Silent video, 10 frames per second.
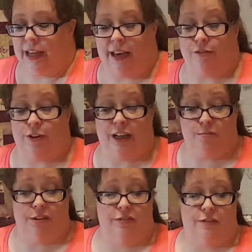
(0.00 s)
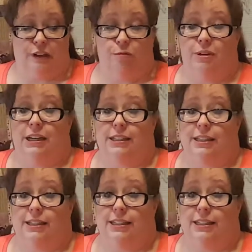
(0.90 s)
after I get my 15 minutes in